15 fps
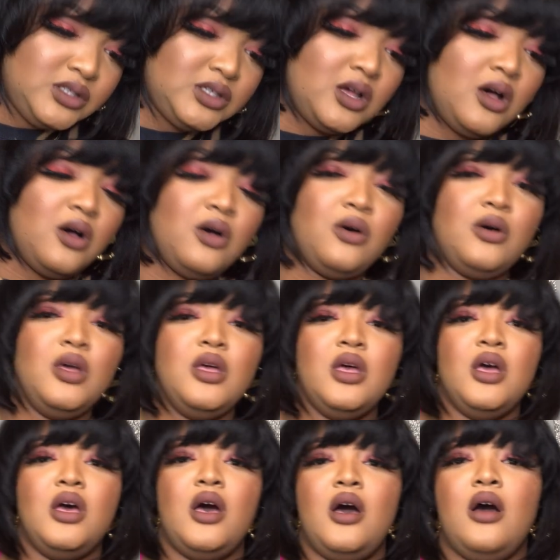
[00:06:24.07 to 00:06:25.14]
So,
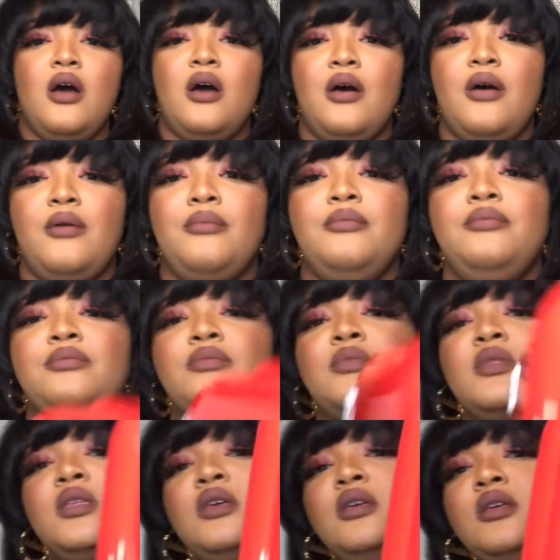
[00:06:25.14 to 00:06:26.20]
um,
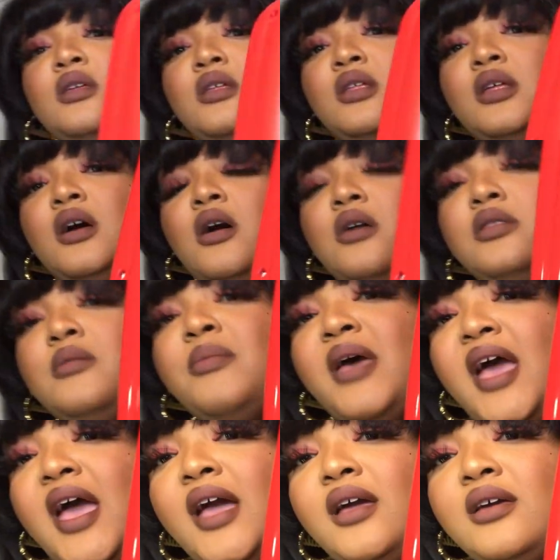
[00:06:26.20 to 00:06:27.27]
on the
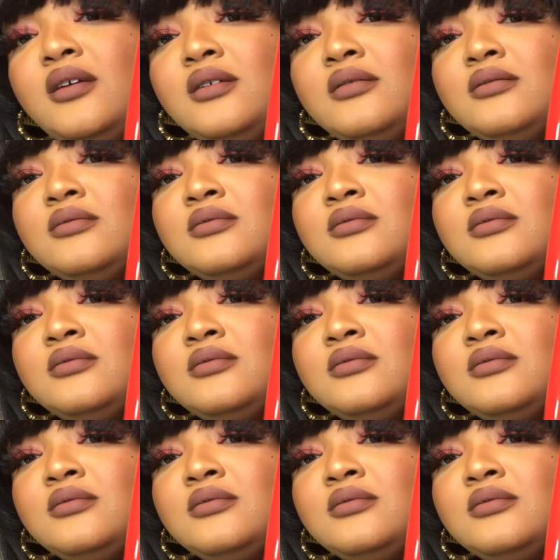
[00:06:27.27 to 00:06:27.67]
back,